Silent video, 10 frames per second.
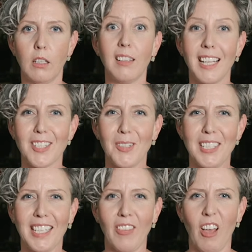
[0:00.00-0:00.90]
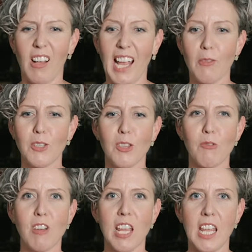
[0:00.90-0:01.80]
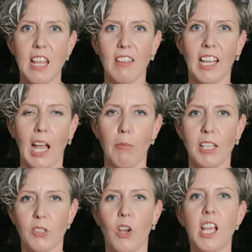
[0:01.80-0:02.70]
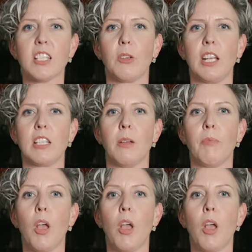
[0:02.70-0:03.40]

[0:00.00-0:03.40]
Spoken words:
Let's do it together. I'll count to 3 in the gap. Let's try it. So it is.